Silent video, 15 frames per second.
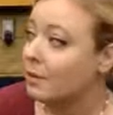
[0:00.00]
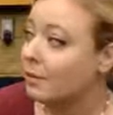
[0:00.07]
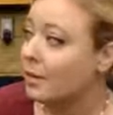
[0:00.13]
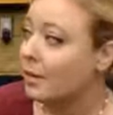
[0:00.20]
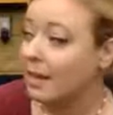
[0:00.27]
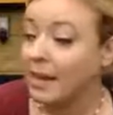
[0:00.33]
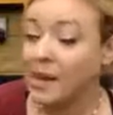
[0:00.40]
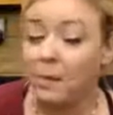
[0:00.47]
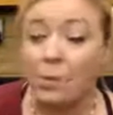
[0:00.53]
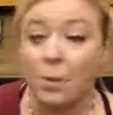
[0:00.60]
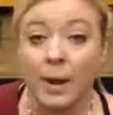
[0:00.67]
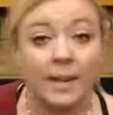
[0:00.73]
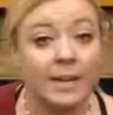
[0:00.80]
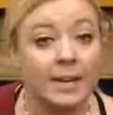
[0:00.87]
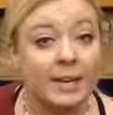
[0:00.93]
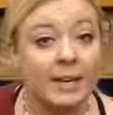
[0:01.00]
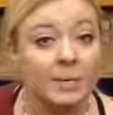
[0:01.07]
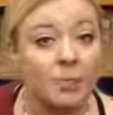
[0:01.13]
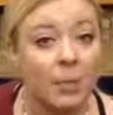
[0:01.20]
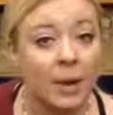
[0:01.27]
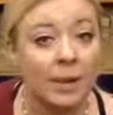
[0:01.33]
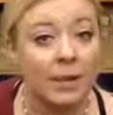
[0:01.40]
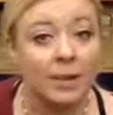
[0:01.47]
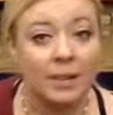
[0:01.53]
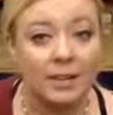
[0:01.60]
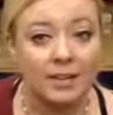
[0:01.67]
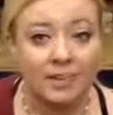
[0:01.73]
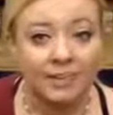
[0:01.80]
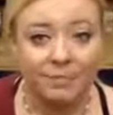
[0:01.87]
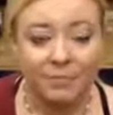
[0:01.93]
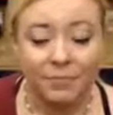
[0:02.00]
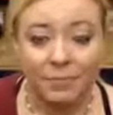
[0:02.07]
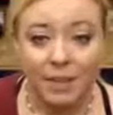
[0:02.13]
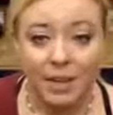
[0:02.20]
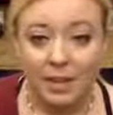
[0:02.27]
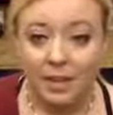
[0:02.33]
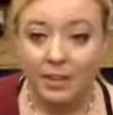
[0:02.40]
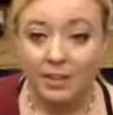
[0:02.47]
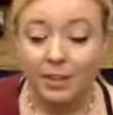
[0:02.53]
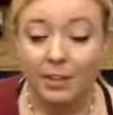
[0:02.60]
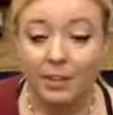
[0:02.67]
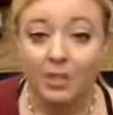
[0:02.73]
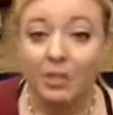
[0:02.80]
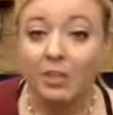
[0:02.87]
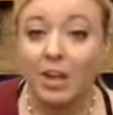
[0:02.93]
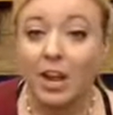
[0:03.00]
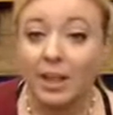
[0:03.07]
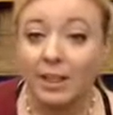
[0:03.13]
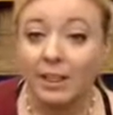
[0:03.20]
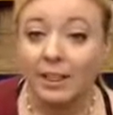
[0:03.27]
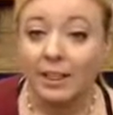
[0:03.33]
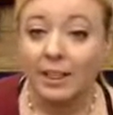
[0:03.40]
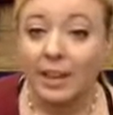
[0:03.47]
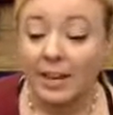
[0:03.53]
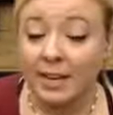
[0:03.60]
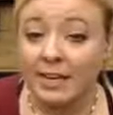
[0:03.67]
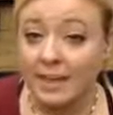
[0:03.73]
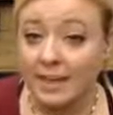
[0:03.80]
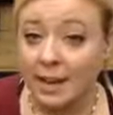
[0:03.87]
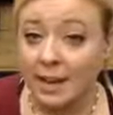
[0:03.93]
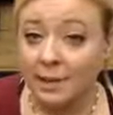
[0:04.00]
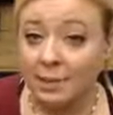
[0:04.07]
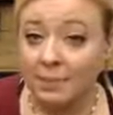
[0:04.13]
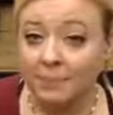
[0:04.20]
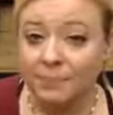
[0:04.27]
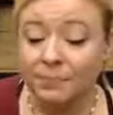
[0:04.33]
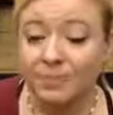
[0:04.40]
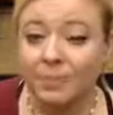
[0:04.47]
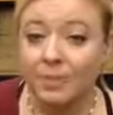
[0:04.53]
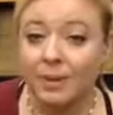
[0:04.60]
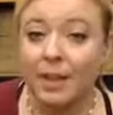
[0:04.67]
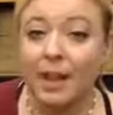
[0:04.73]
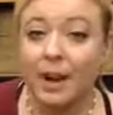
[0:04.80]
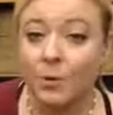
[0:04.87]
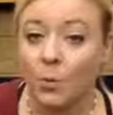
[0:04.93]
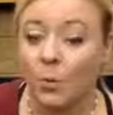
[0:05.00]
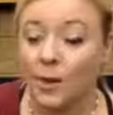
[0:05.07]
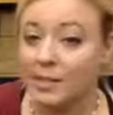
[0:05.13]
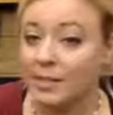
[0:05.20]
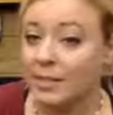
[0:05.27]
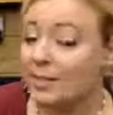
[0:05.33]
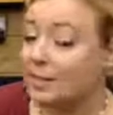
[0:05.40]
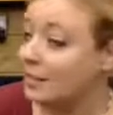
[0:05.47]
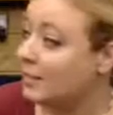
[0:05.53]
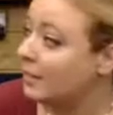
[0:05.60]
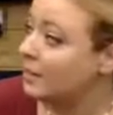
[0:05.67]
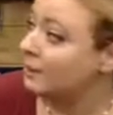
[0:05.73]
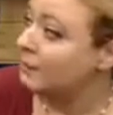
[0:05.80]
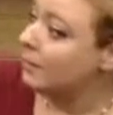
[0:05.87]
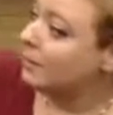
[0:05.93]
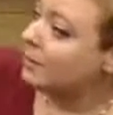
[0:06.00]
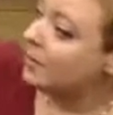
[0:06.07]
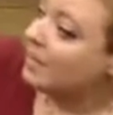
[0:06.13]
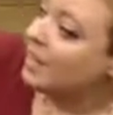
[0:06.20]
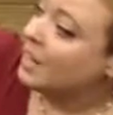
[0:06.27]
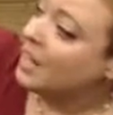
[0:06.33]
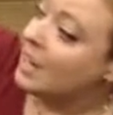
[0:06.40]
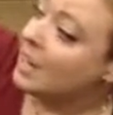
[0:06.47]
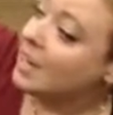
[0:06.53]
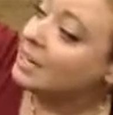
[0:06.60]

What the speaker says: he waited and waited until the giant laid down and went to sleep. And